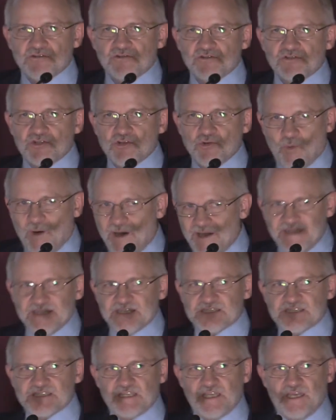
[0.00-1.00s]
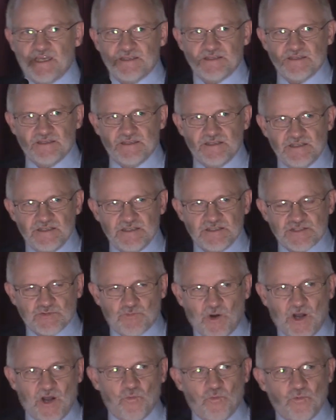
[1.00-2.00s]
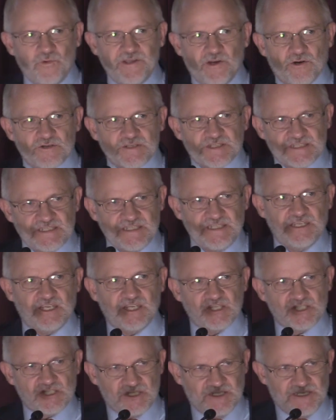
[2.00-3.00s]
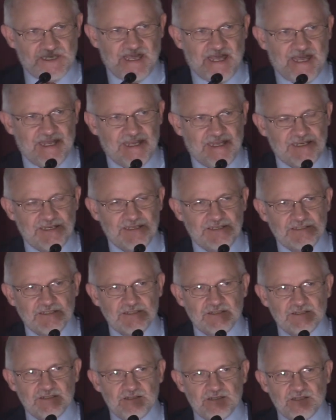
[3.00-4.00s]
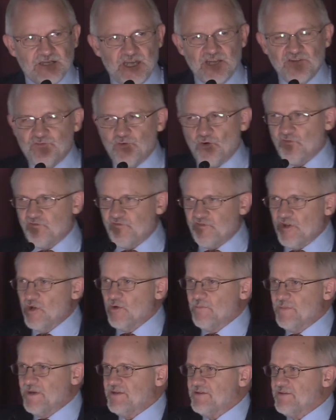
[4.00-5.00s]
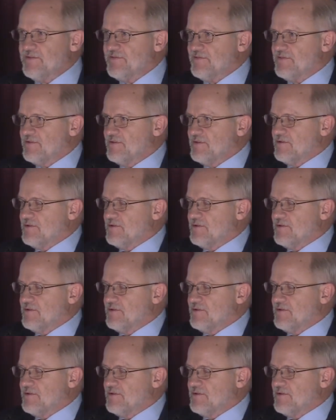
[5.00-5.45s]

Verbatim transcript: to what extent is what we are seeing today a fulfillment